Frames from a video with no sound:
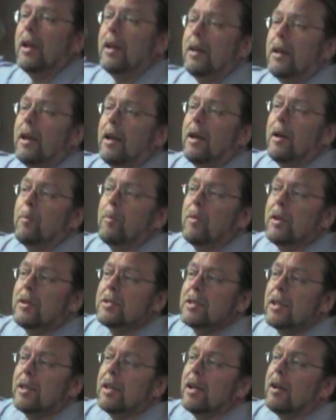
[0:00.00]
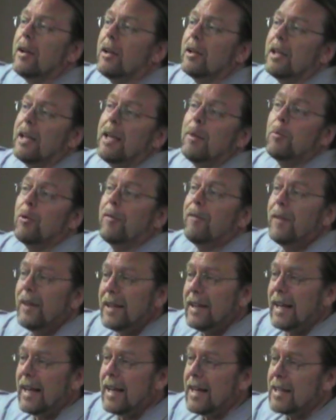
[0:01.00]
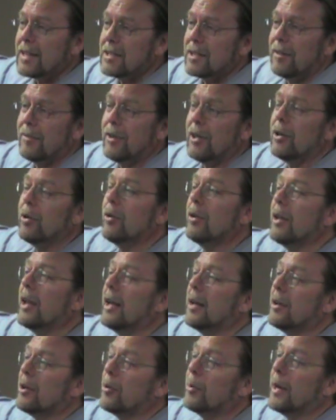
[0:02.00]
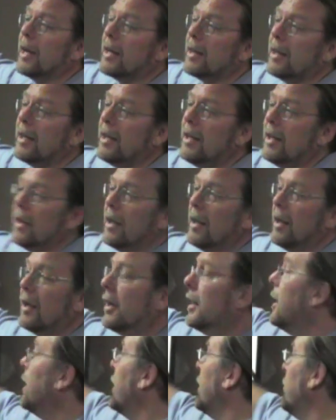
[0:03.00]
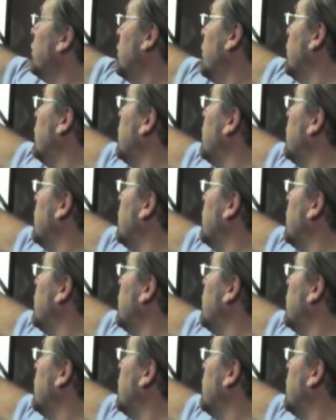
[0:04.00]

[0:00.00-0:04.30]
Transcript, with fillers: but um, there's a thing called hemophiliacs. If they don't clot correctly, uh,